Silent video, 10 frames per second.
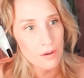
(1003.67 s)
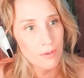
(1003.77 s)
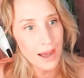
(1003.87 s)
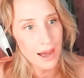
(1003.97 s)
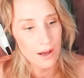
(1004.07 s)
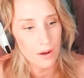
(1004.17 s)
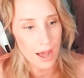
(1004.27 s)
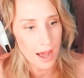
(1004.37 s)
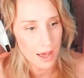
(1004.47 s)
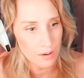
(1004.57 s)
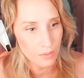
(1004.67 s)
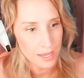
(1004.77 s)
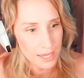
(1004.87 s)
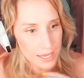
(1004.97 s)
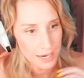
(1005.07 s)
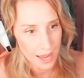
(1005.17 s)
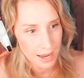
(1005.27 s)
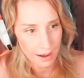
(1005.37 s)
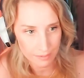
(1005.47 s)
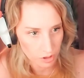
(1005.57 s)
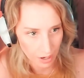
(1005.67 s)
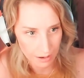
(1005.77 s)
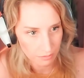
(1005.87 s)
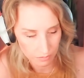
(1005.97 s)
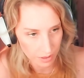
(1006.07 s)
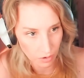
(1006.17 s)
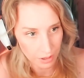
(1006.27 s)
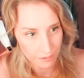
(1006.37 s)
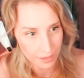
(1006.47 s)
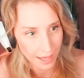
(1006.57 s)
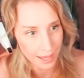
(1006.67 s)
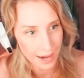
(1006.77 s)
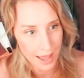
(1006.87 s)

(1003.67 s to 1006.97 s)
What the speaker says: Wow, we hit a hype train with all of that.